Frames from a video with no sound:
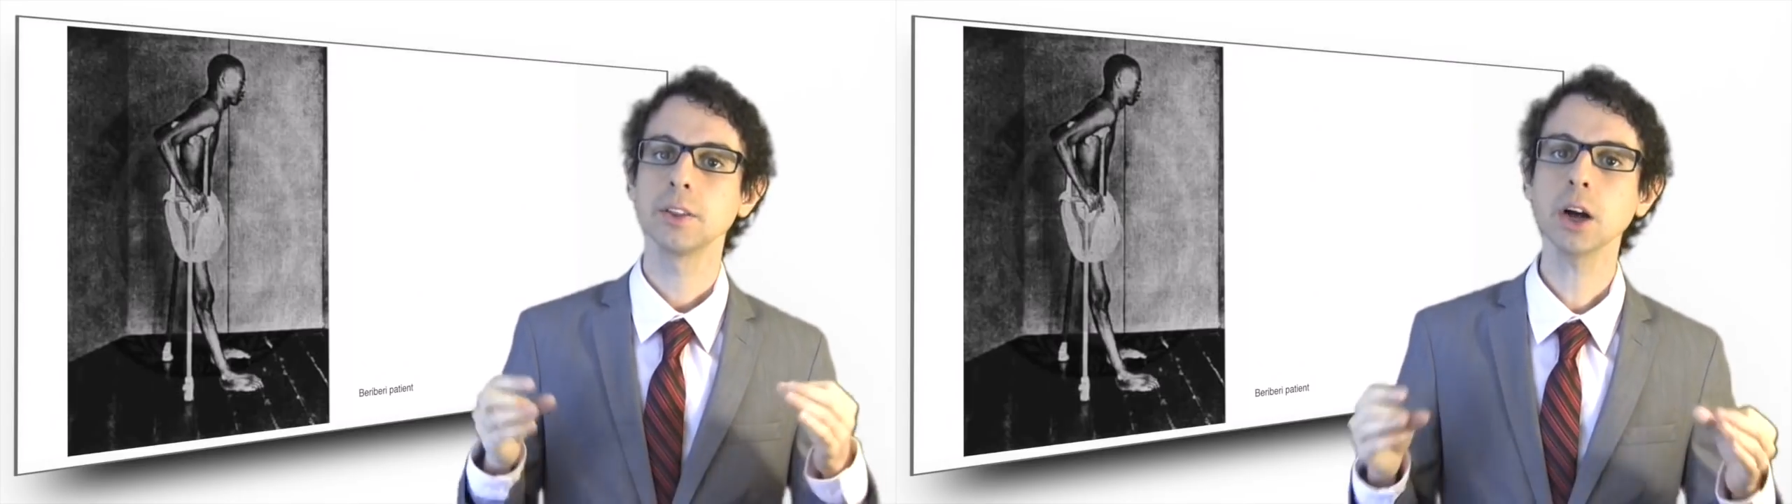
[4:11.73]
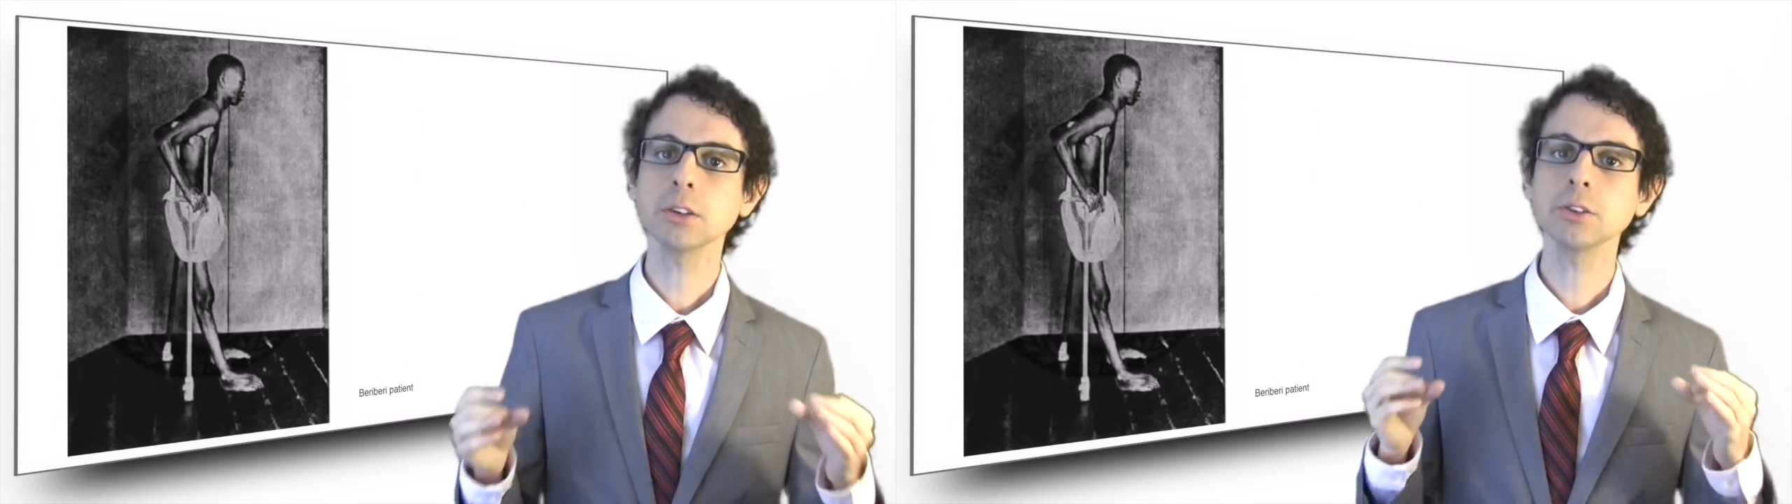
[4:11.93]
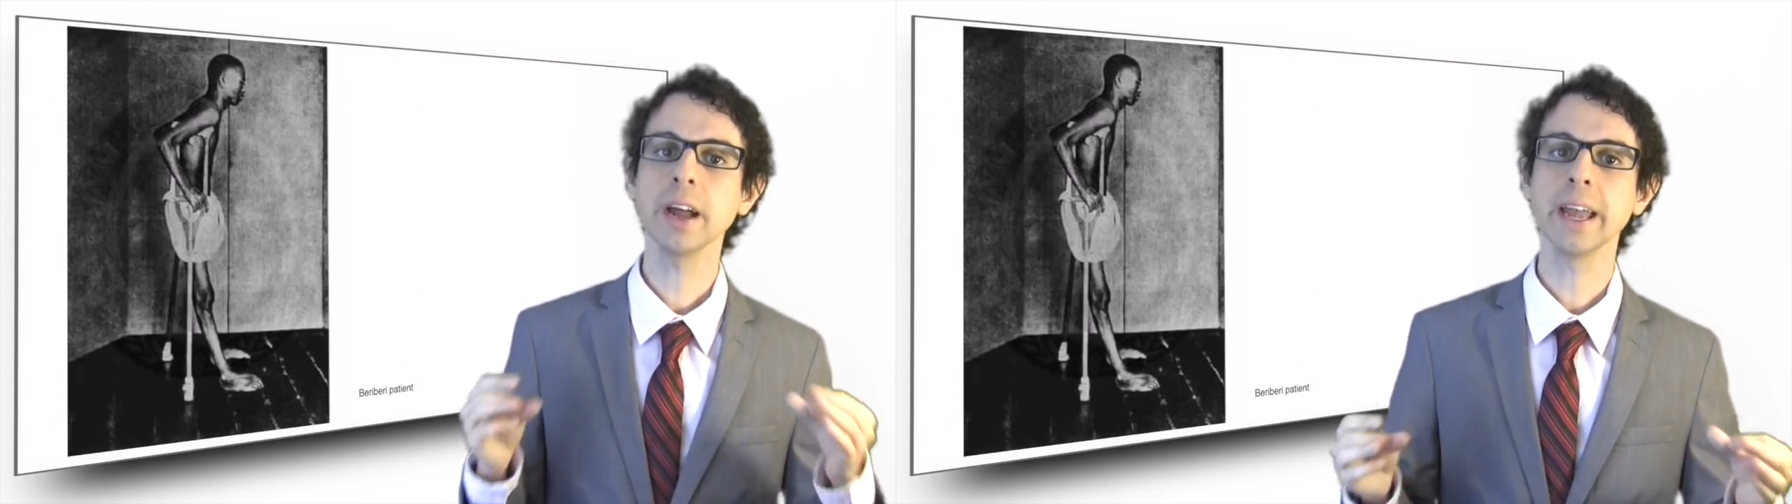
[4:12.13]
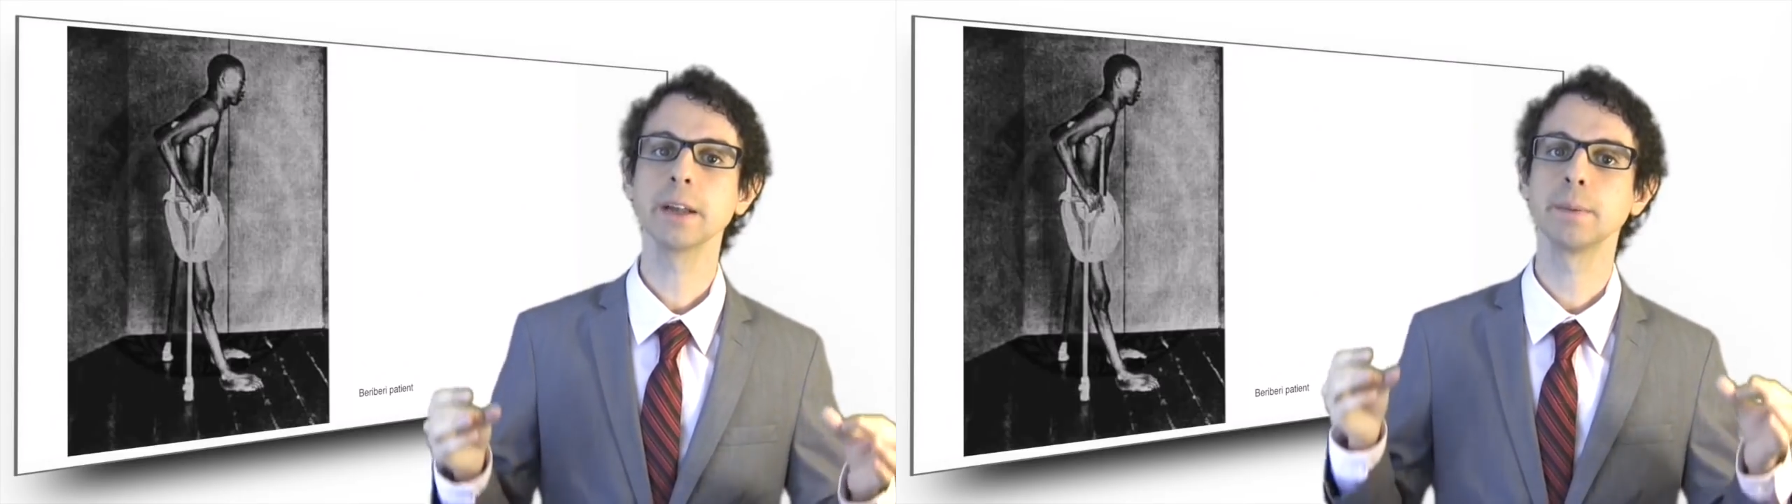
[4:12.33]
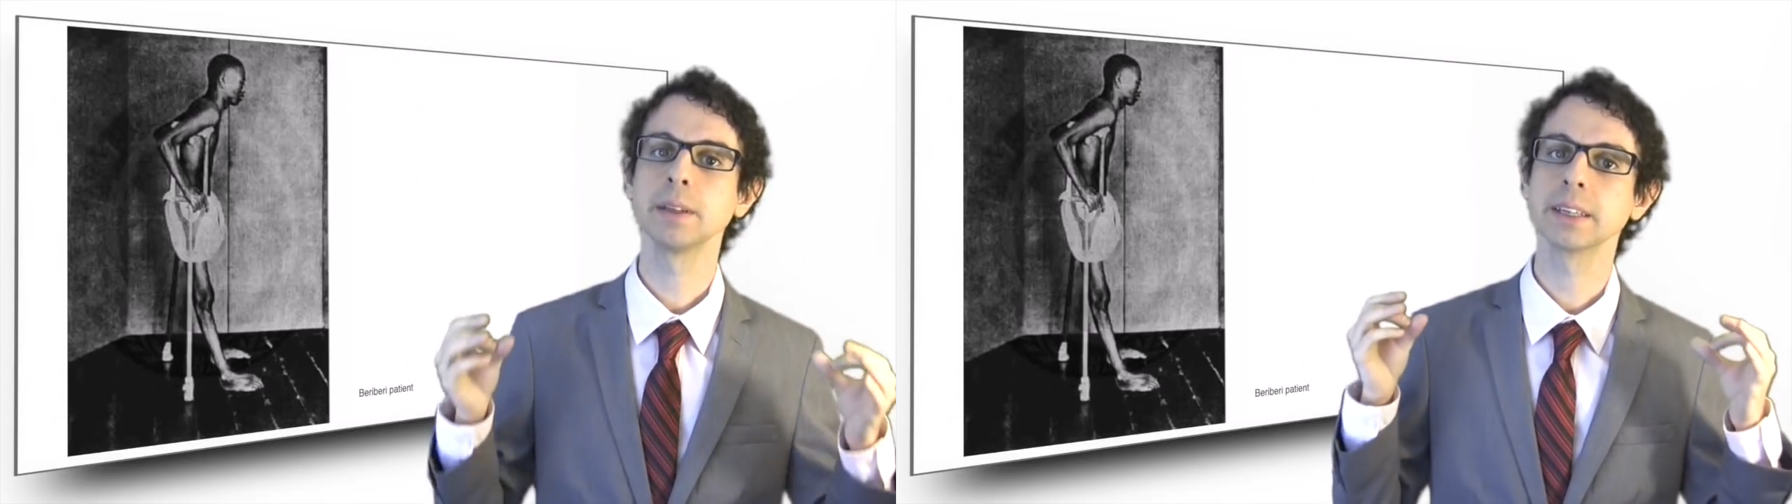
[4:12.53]
Dr.
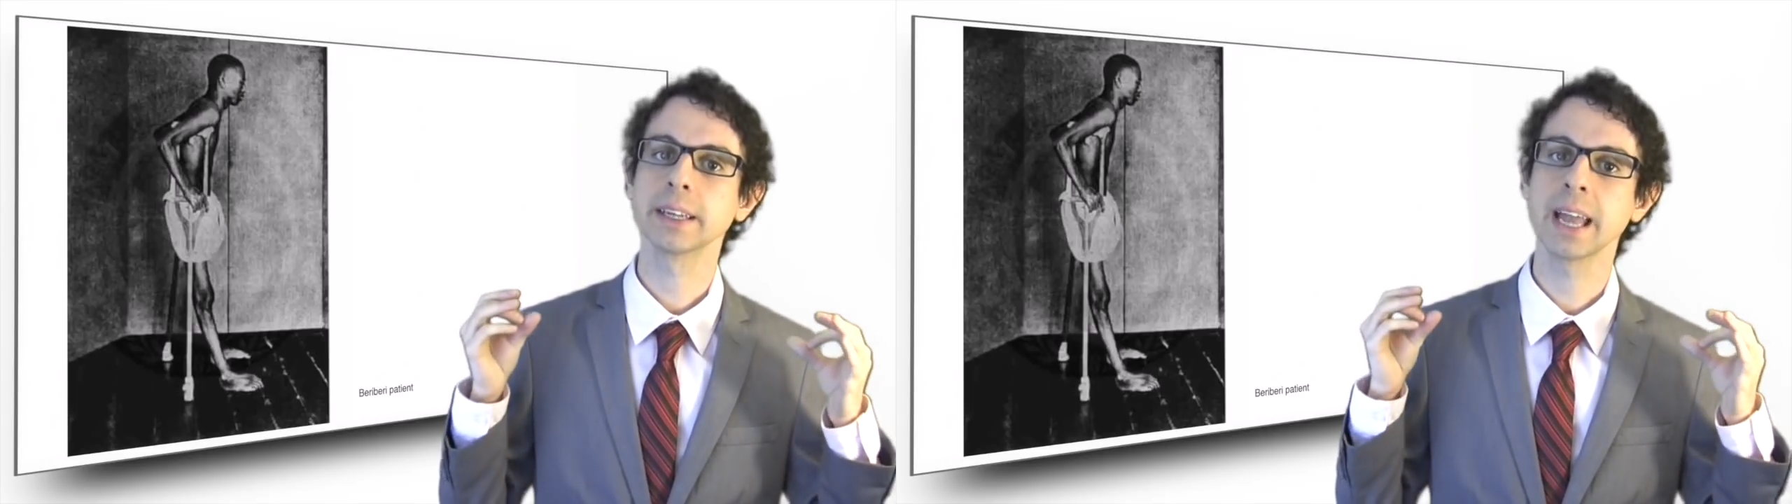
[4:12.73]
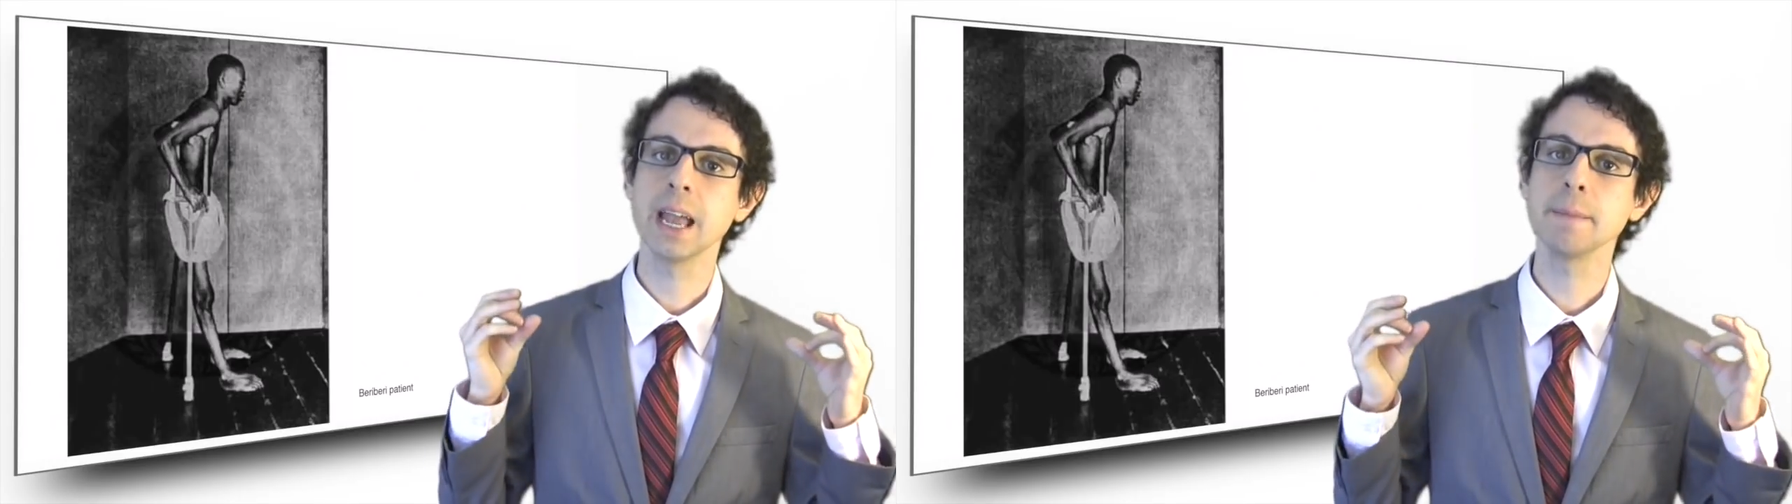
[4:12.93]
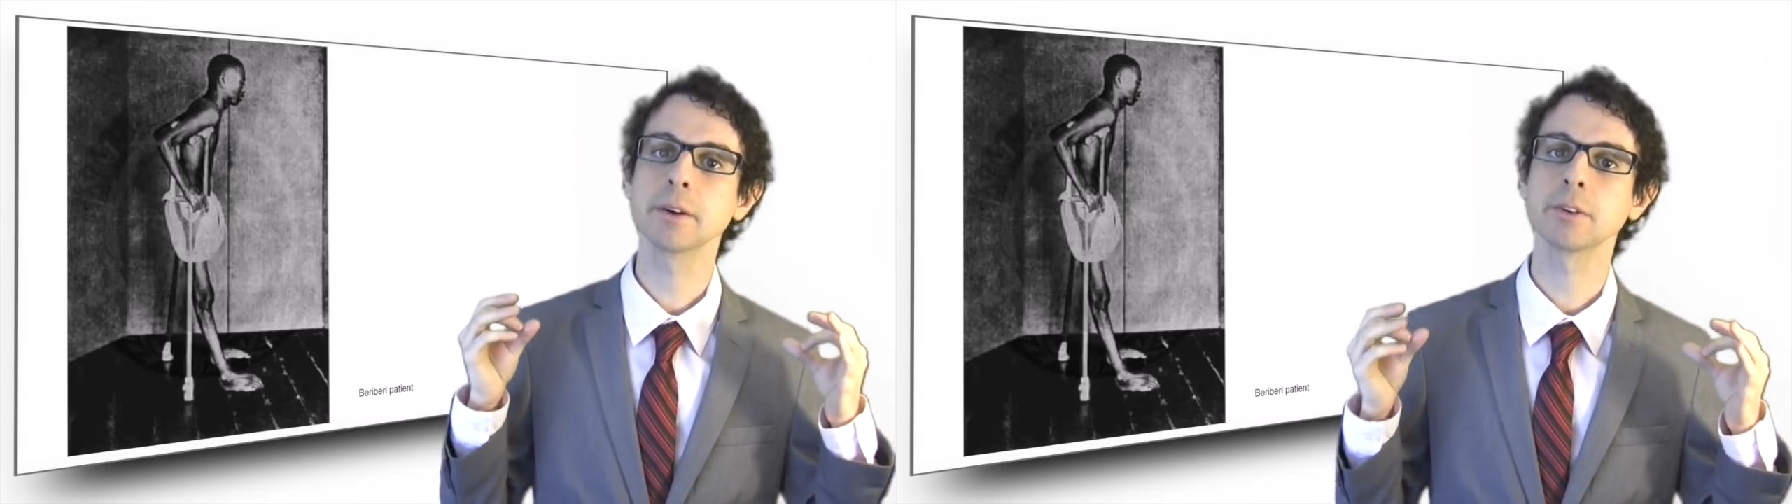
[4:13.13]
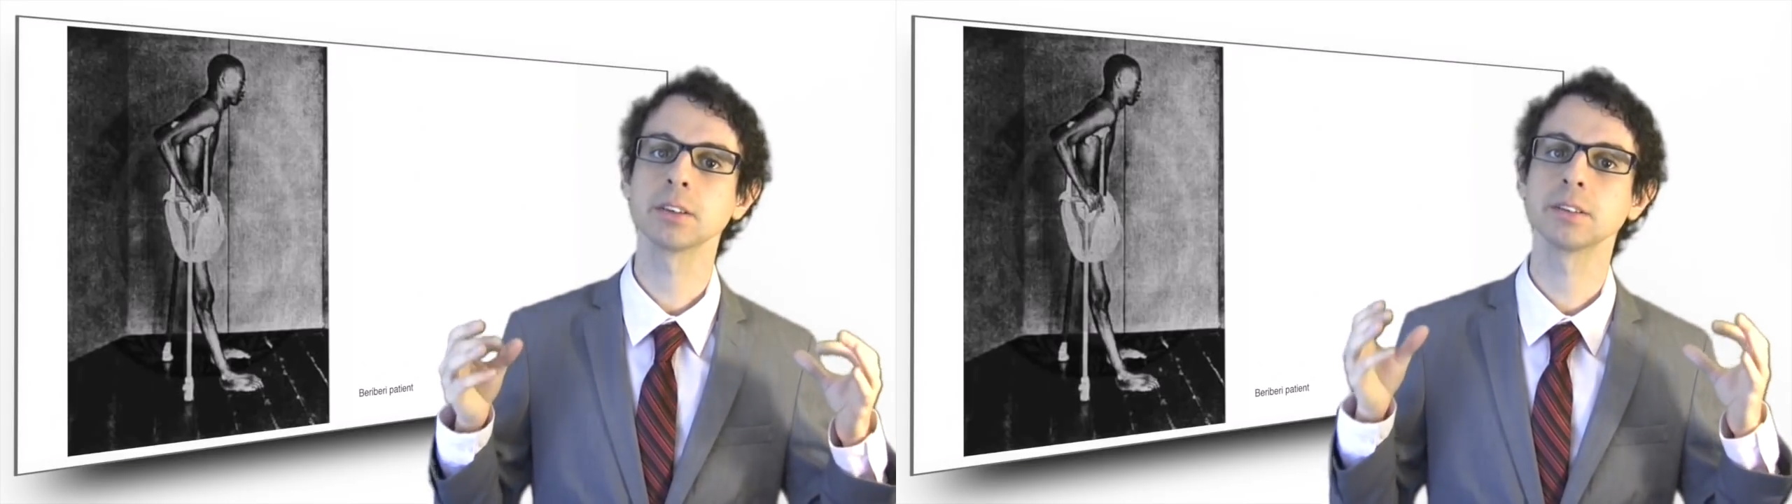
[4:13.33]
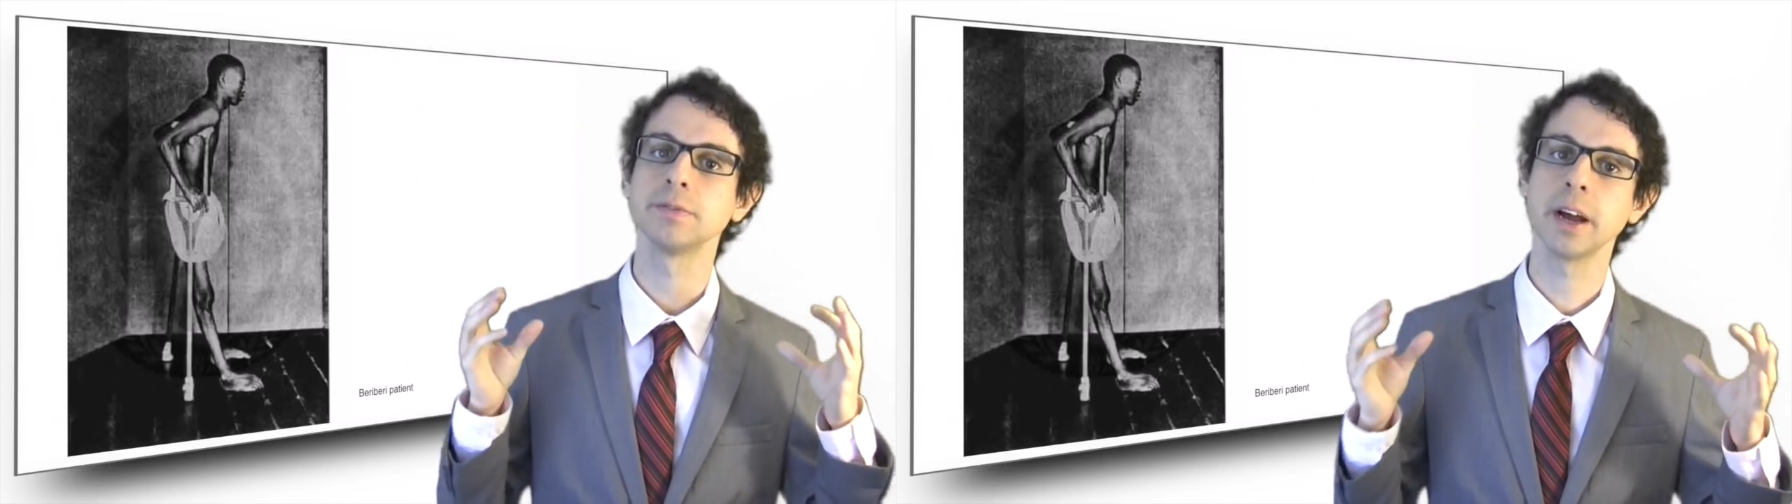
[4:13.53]
Eijkman came
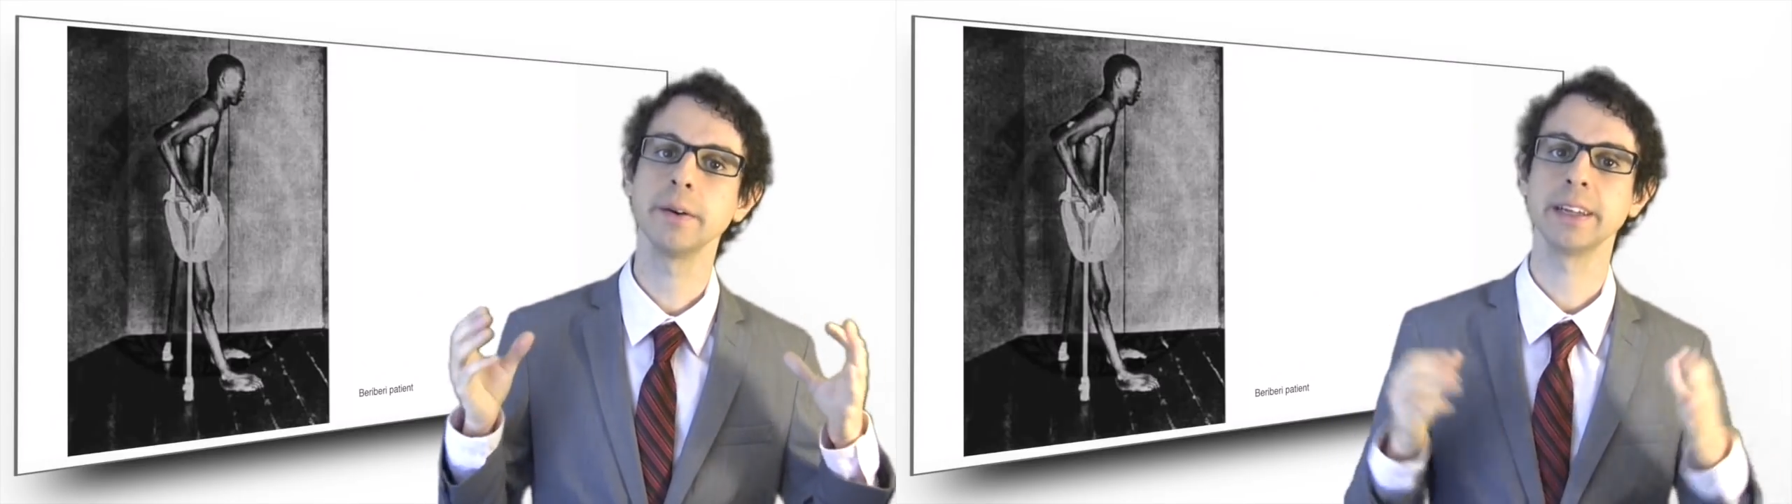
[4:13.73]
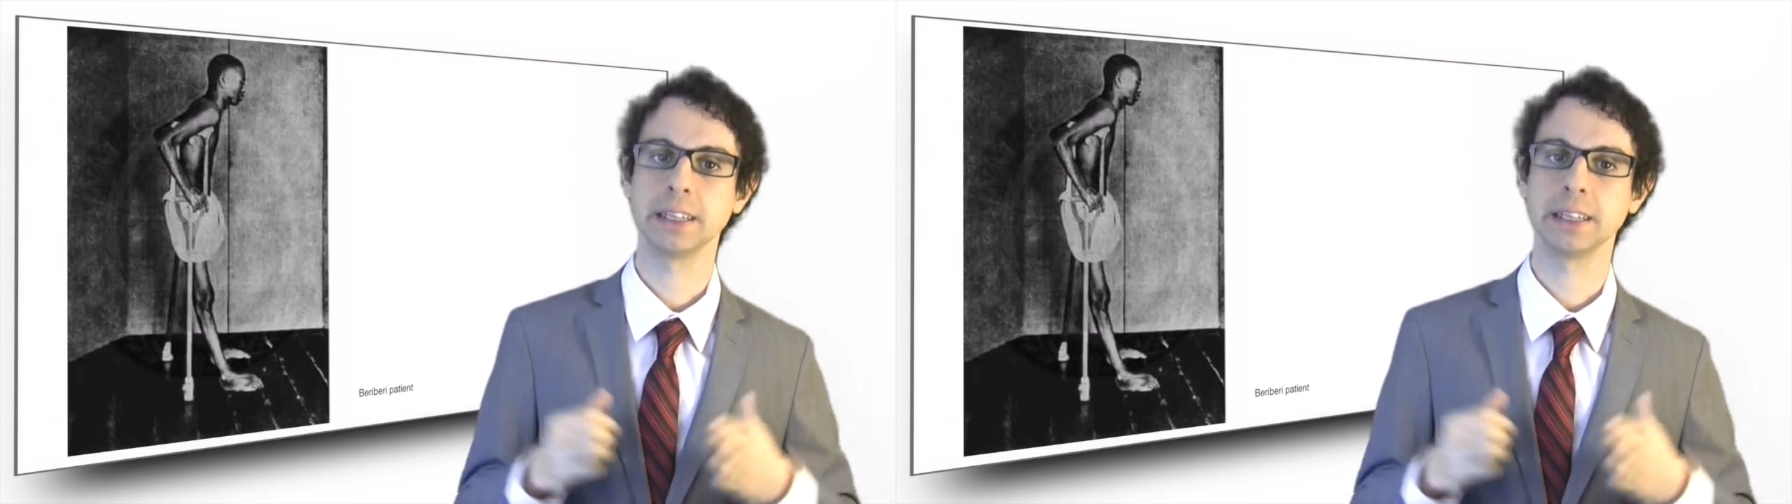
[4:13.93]
across very